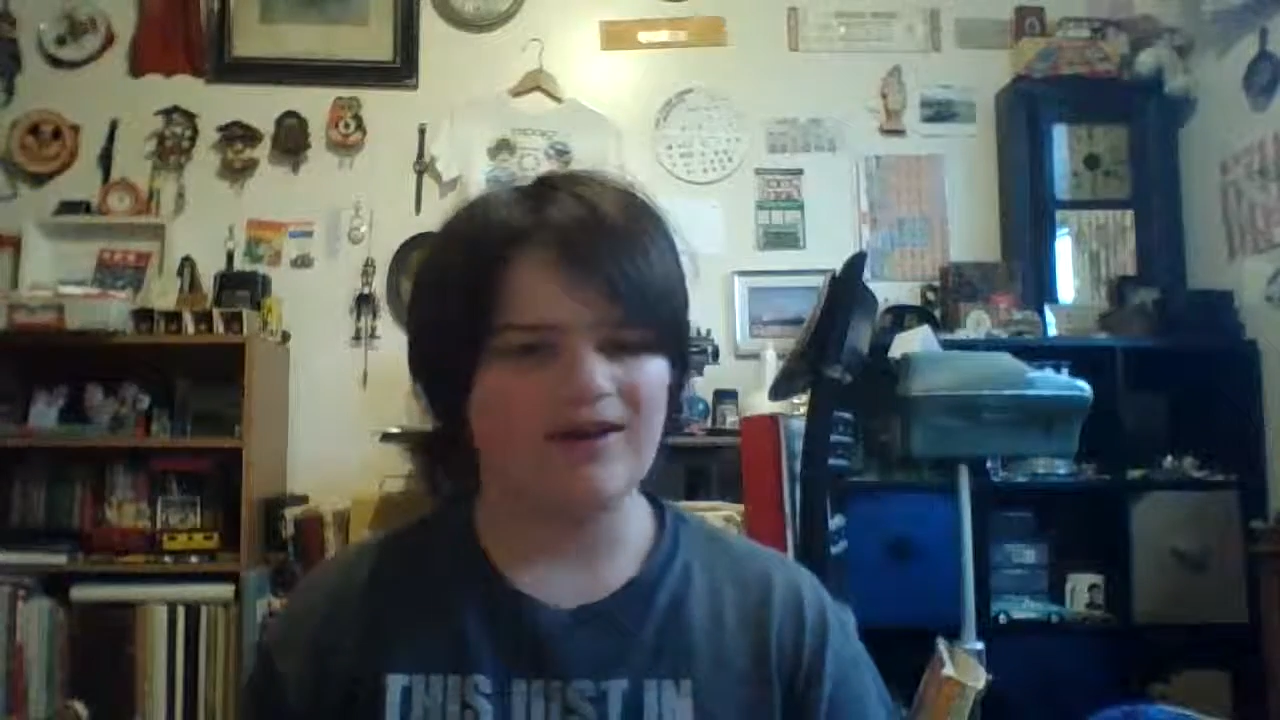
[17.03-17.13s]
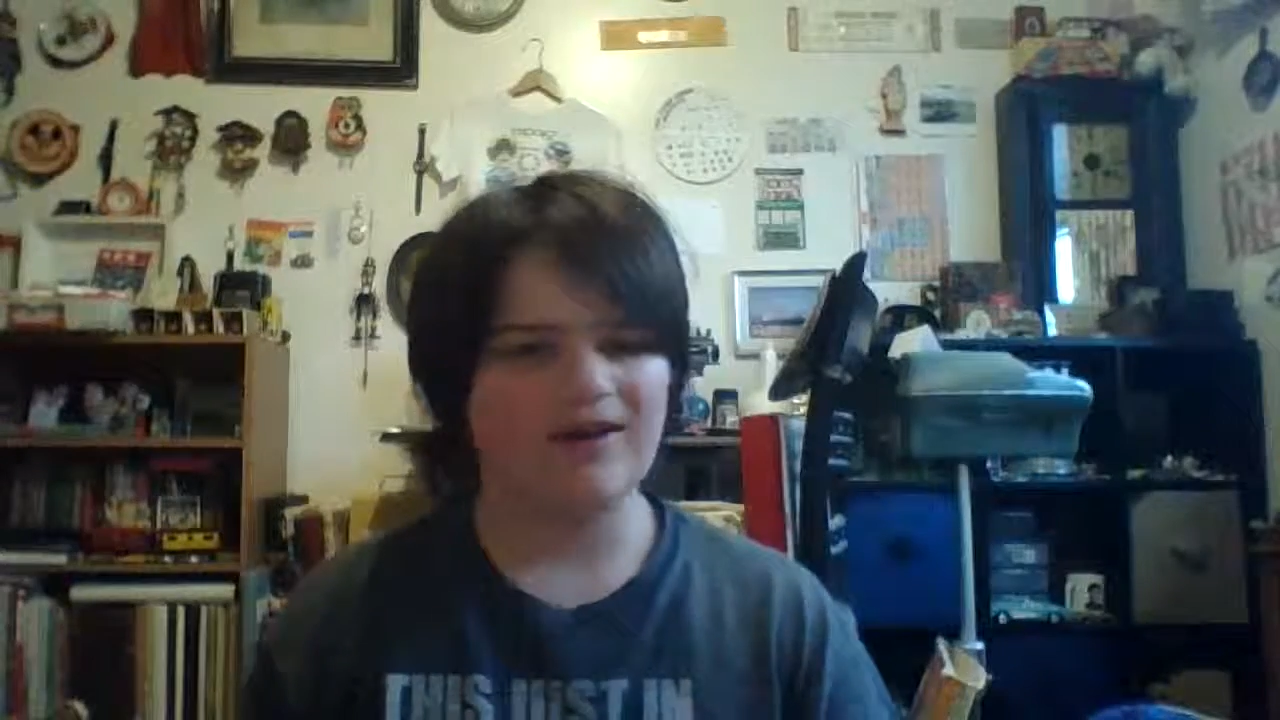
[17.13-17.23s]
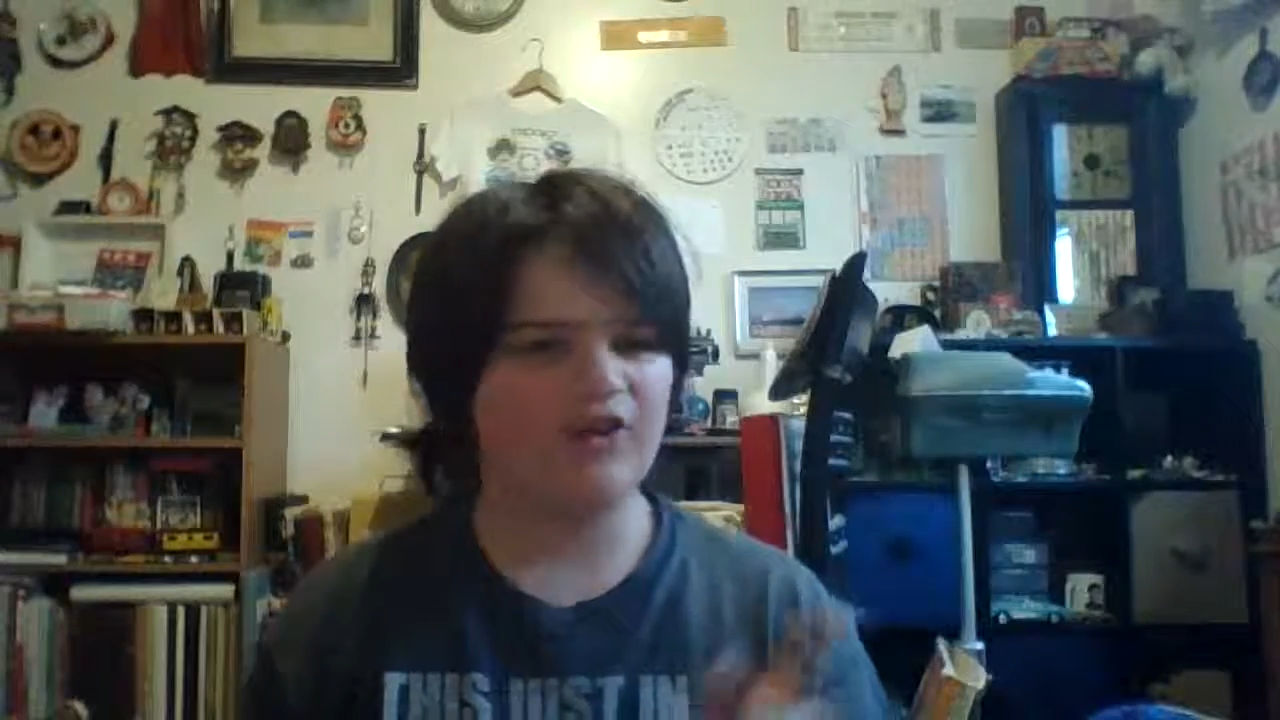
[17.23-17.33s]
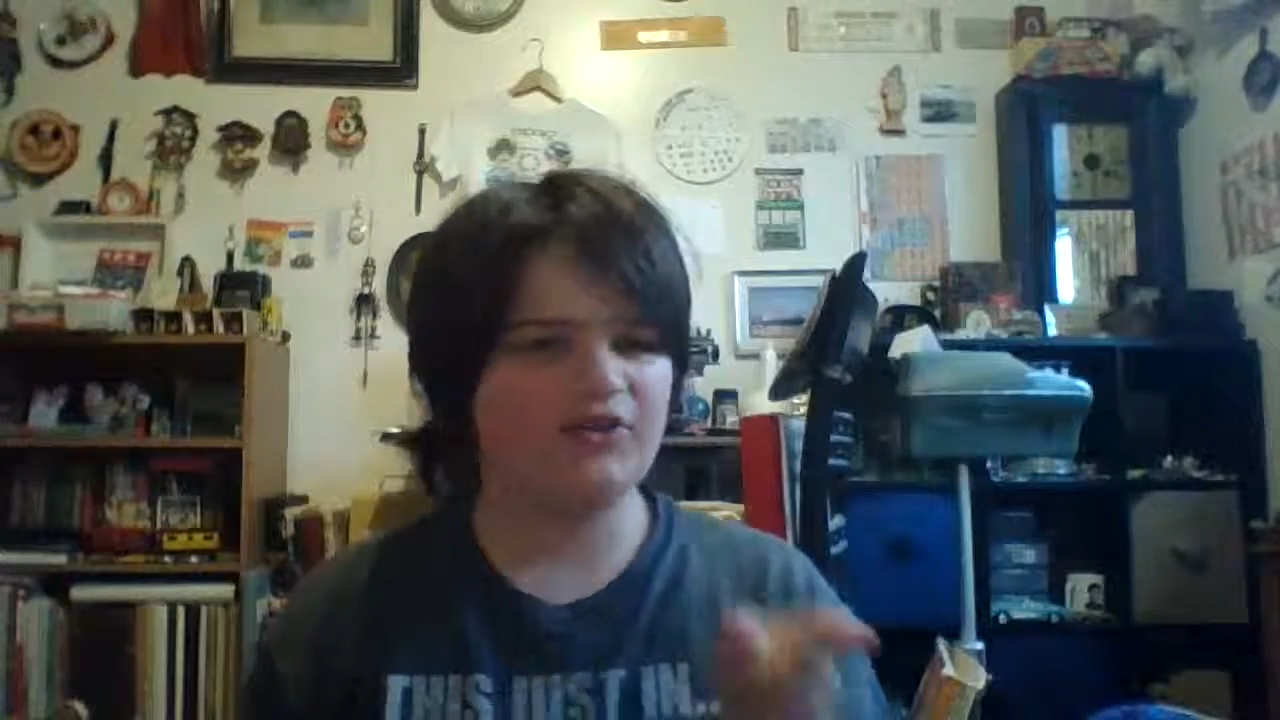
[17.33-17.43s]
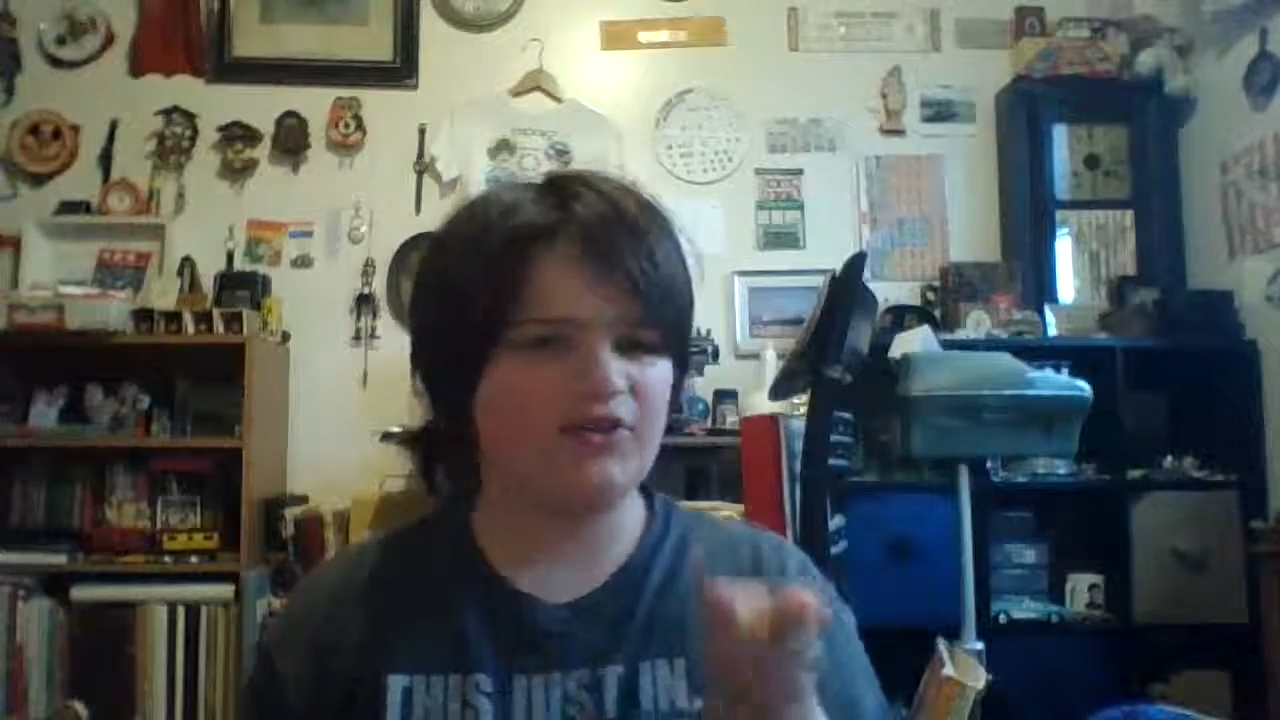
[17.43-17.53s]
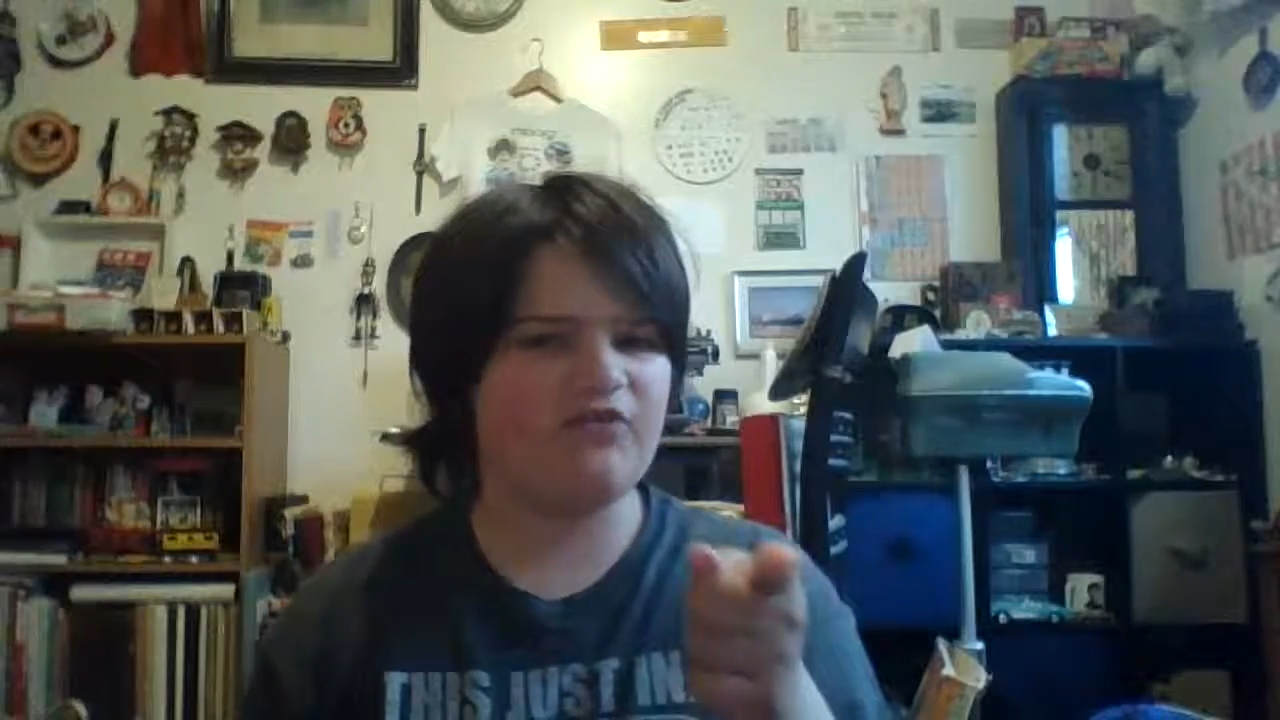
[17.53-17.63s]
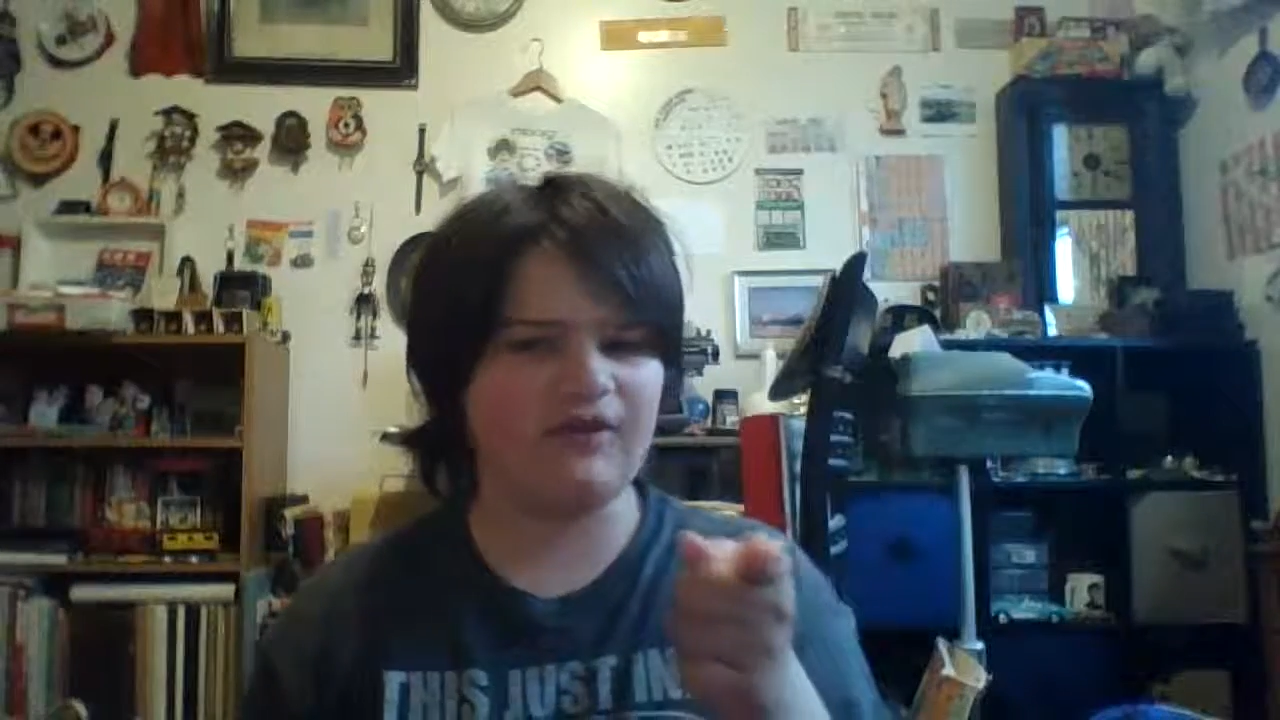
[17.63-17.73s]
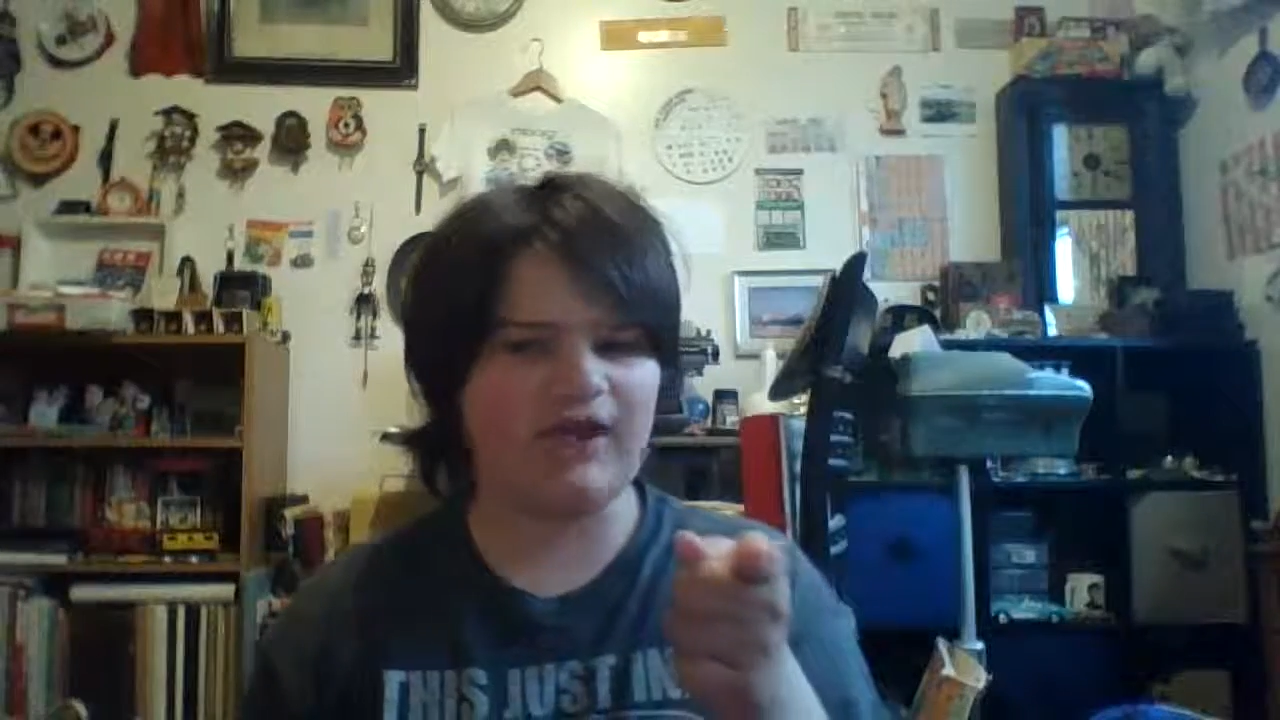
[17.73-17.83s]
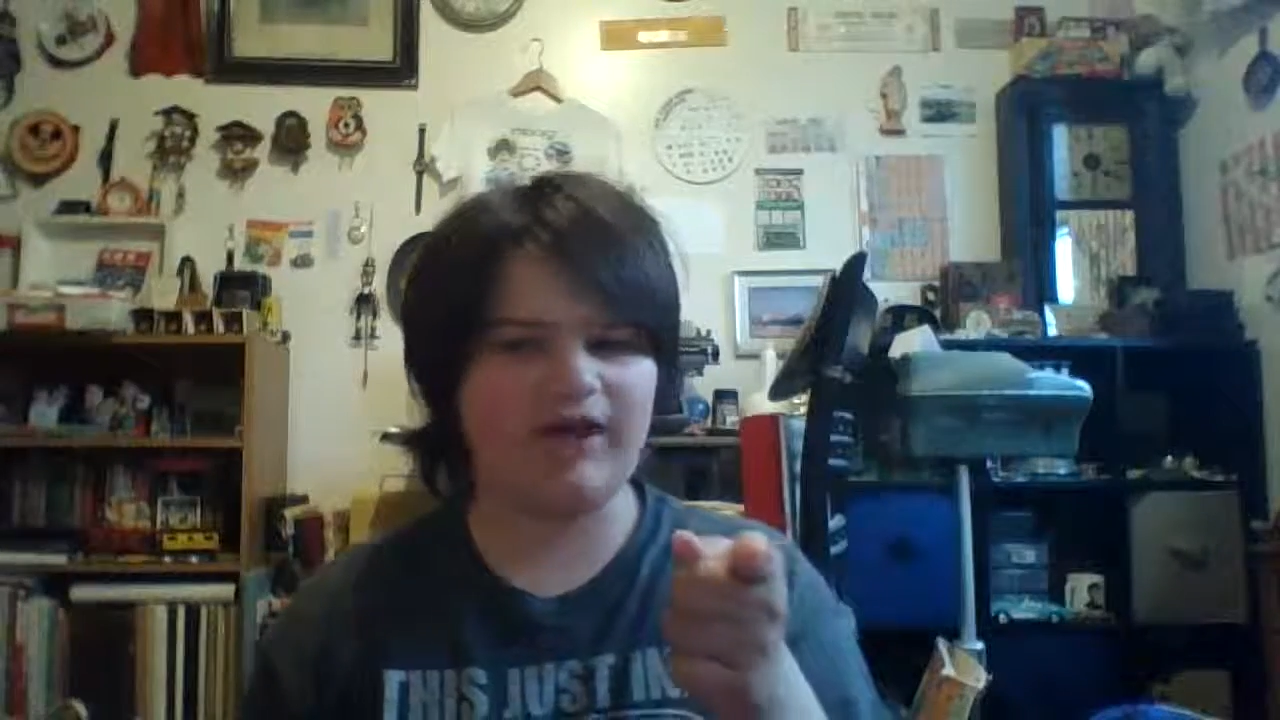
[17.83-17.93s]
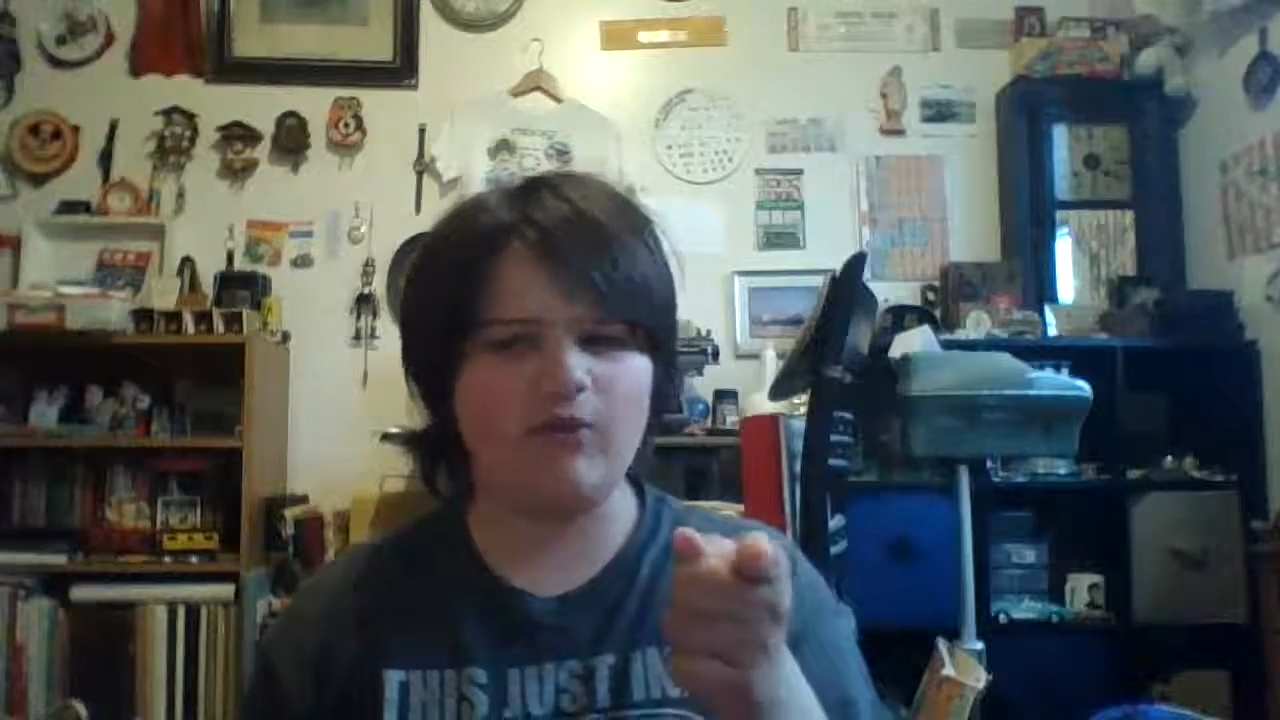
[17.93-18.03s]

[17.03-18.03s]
Also, if you like